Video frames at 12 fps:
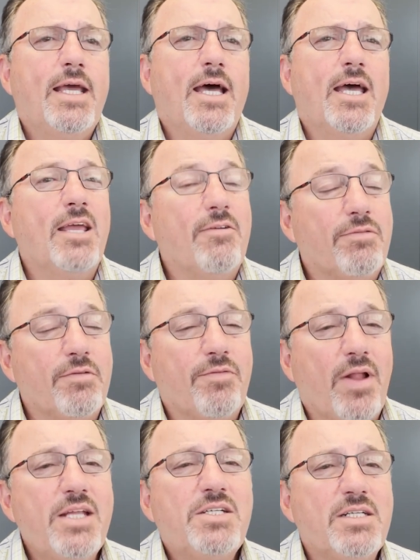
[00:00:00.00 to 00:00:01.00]
Uh, if
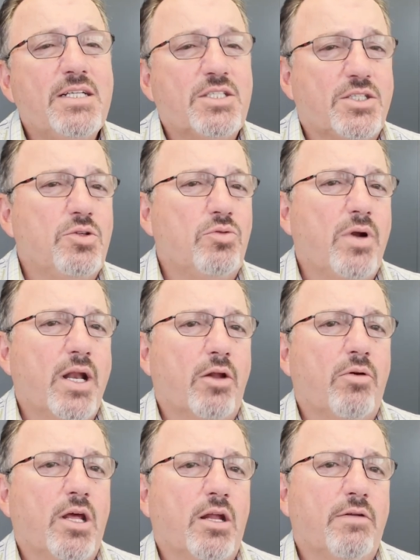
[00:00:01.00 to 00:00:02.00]
inflation is still
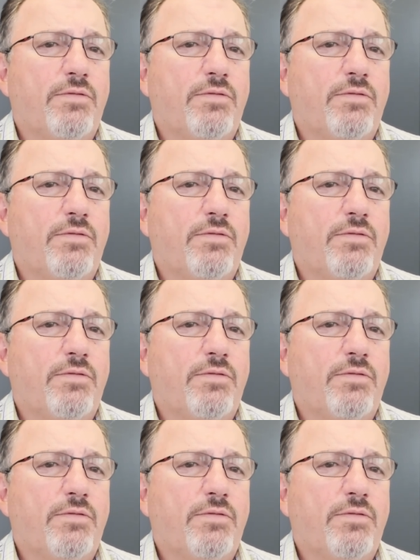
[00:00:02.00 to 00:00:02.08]
running around